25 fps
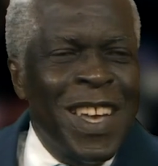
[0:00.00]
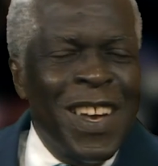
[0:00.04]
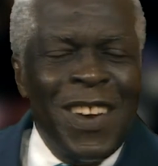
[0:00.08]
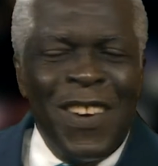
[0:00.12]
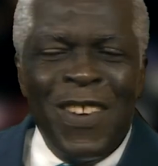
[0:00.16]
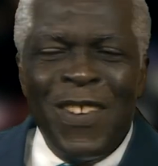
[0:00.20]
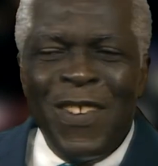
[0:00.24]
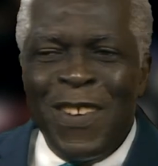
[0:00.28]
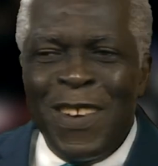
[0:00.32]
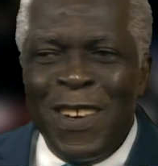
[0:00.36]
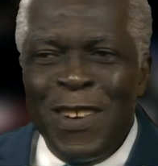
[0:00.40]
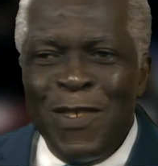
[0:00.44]

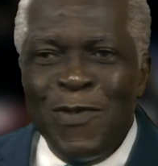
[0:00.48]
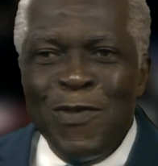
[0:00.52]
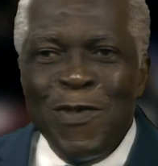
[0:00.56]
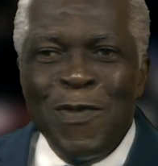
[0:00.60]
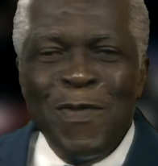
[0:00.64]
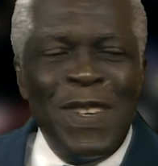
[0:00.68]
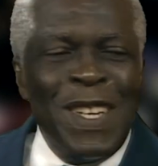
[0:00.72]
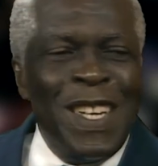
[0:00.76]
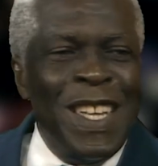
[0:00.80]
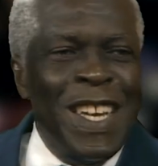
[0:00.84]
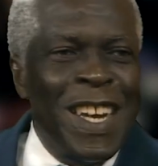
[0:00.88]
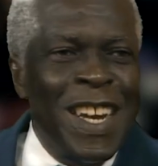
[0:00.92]
on
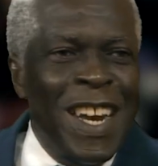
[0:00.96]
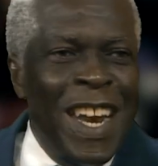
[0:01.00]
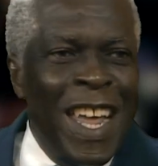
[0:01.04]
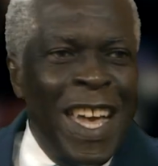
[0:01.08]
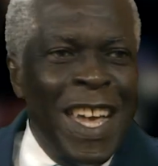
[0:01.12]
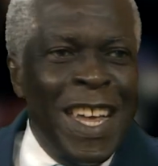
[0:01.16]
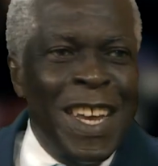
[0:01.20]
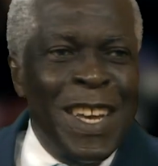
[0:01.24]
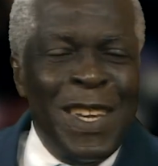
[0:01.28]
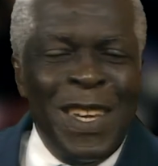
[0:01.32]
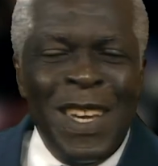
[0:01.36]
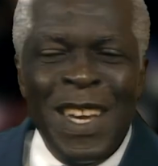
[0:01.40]
Aruban
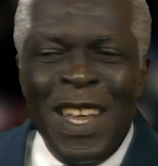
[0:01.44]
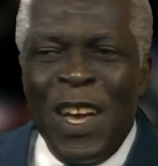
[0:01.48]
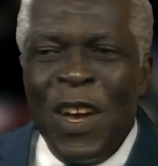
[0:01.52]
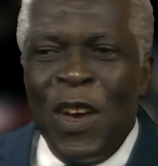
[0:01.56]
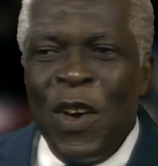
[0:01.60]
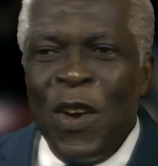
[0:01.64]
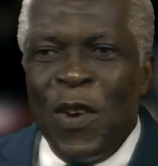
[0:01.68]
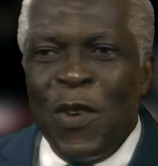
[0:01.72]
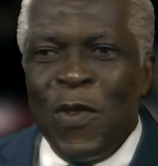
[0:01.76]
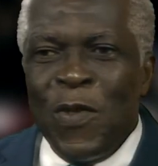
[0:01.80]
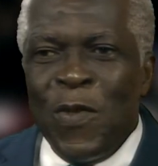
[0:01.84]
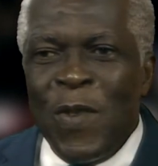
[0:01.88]
Airlines
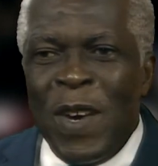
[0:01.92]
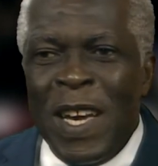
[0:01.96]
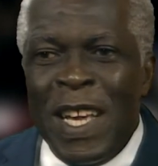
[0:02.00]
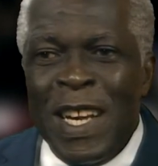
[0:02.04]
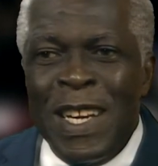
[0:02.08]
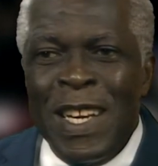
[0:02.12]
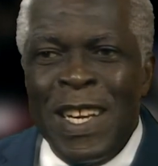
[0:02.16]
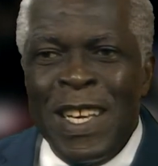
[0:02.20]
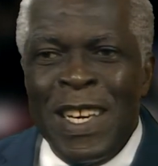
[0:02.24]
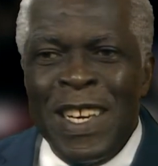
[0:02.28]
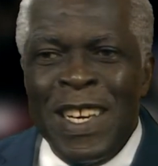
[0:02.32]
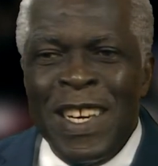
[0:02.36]

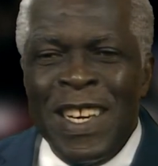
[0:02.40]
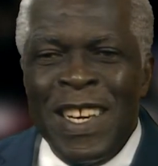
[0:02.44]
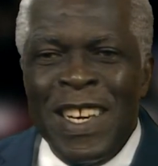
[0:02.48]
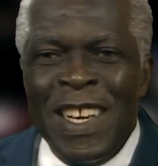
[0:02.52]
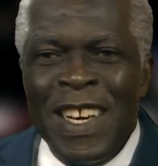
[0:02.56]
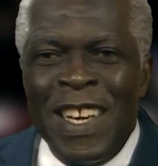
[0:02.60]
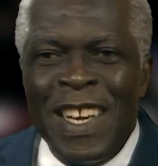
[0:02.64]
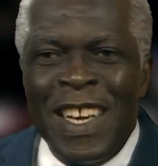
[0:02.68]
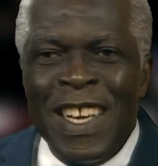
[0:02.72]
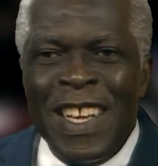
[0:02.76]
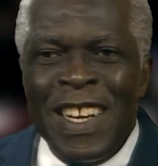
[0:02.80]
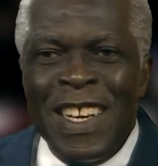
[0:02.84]
when
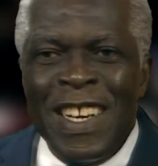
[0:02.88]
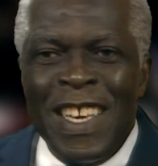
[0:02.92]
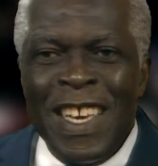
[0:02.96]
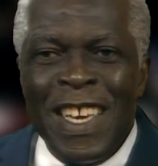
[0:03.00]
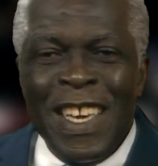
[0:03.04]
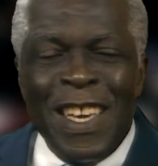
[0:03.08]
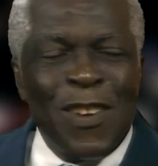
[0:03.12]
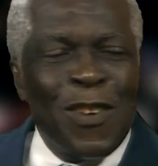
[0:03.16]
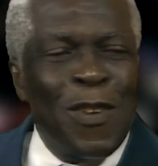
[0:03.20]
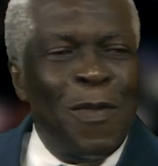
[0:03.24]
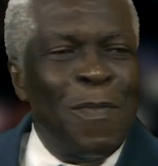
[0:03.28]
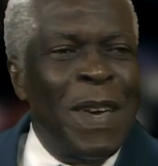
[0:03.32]

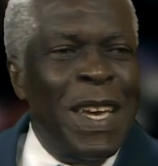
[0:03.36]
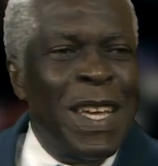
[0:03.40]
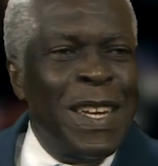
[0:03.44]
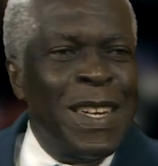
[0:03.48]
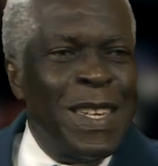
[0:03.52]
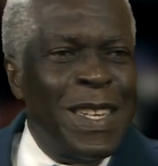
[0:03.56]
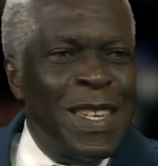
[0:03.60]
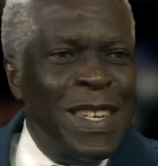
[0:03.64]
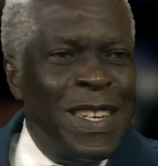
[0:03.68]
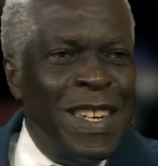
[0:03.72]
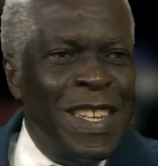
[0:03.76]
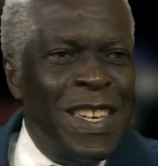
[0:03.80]
they
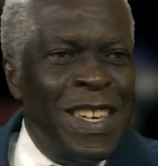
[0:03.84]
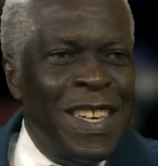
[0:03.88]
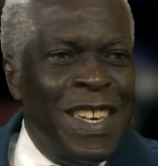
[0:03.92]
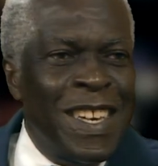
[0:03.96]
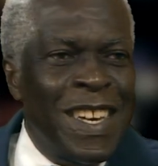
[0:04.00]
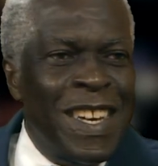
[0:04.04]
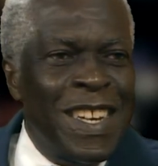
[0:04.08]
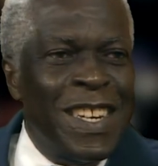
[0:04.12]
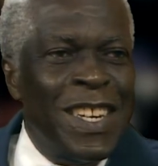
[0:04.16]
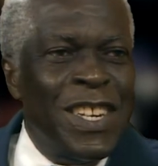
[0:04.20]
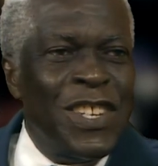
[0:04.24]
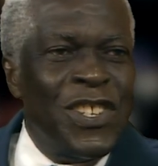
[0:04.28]
commence the
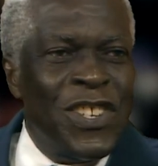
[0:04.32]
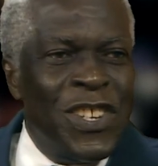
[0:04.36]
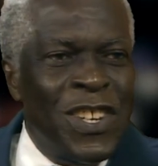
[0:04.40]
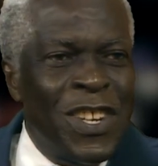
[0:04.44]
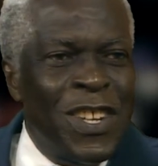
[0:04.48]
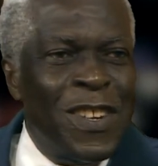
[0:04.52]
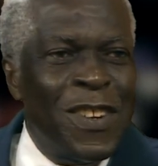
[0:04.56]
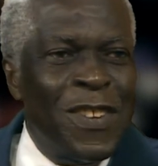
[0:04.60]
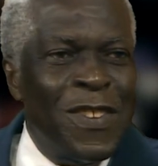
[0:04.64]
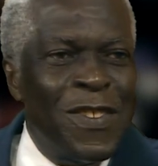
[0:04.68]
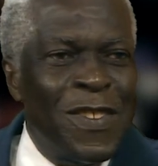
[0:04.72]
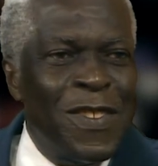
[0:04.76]

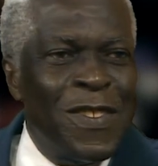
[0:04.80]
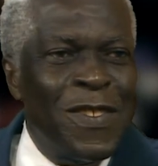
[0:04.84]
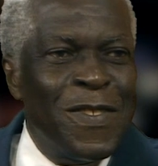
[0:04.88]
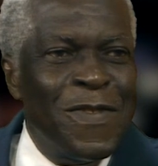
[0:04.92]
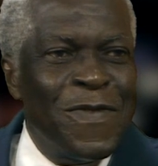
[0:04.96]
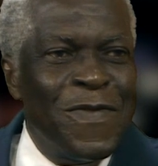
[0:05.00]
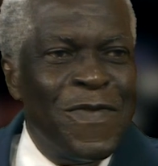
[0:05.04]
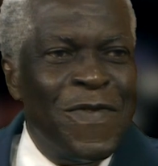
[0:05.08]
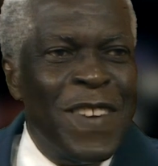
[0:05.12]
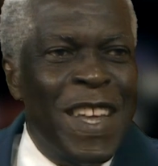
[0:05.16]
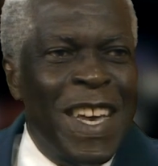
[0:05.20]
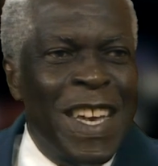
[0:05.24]

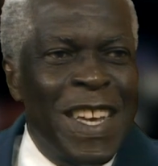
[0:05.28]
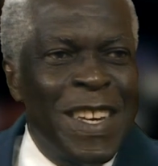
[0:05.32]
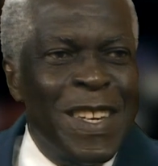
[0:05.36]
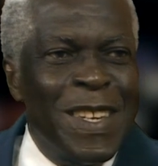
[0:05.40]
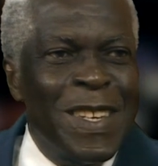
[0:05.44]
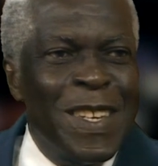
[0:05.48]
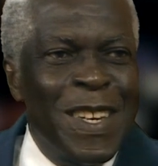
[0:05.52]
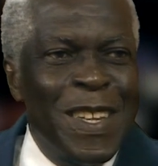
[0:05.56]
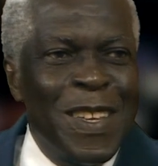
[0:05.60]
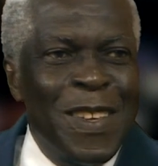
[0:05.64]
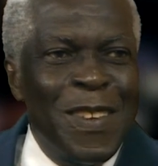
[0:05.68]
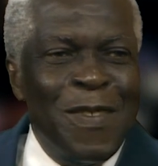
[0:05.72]
additional
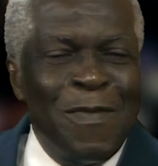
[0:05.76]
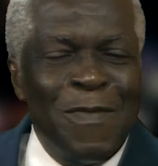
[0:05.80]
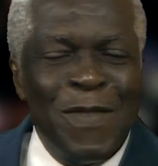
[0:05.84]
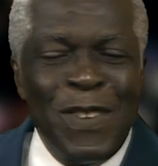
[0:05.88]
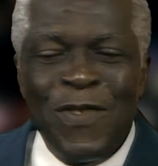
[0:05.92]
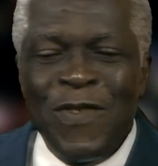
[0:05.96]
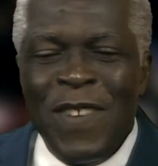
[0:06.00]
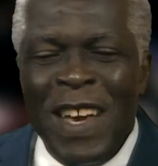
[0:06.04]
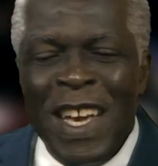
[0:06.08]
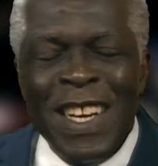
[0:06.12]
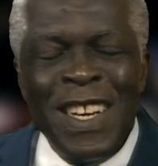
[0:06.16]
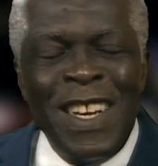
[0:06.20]
flights.
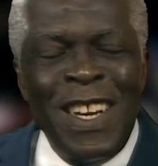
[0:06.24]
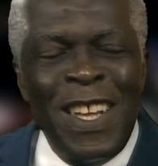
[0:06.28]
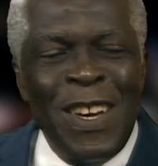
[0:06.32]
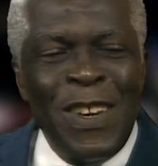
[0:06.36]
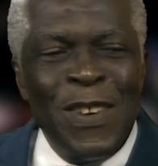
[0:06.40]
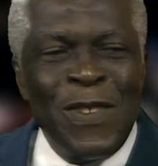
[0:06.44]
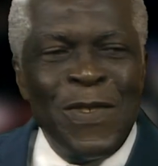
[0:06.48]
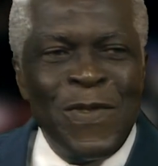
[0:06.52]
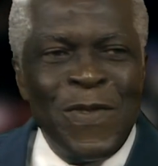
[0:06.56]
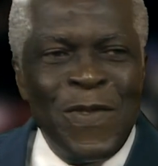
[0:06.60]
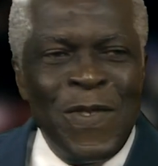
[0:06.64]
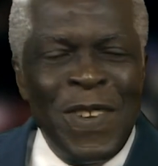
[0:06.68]
But right
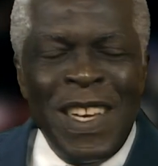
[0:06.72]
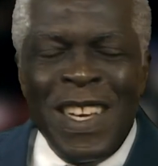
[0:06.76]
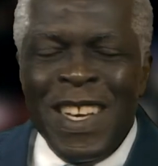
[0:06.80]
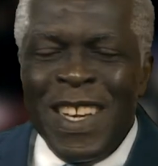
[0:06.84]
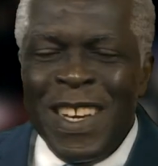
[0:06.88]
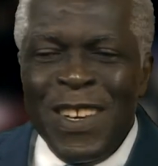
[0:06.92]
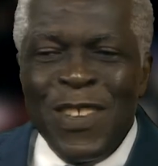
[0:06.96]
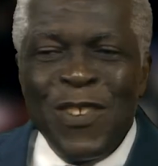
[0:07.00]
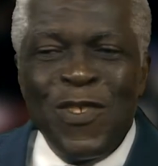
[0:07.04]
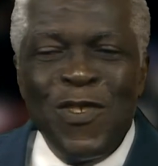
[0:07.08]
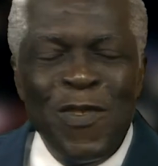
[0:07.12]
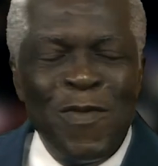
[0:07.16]
now,
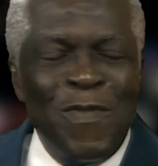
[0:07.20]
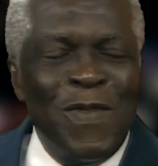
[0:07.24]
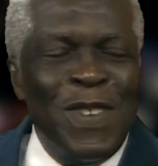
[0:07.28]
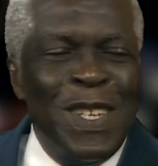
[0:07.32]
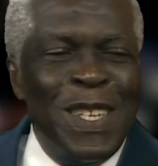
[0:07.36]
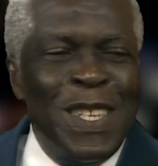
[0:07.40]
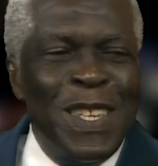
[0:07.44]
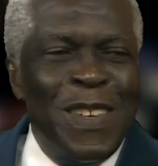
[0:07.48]
the Cubans